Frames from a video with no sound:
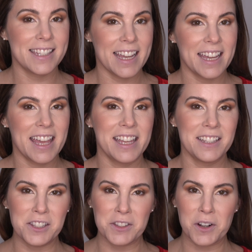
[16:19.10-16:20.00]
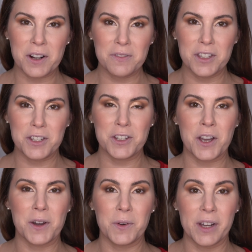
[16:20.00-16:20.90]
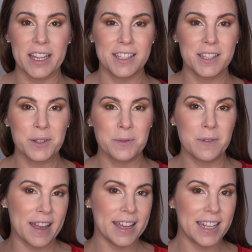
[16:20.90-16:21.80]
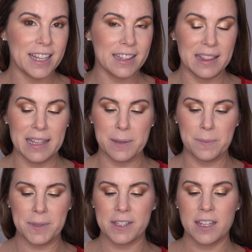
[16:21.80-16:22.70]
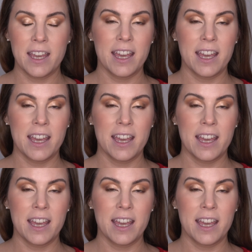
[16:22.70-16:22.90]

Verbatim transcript: second star of the show is the red lips.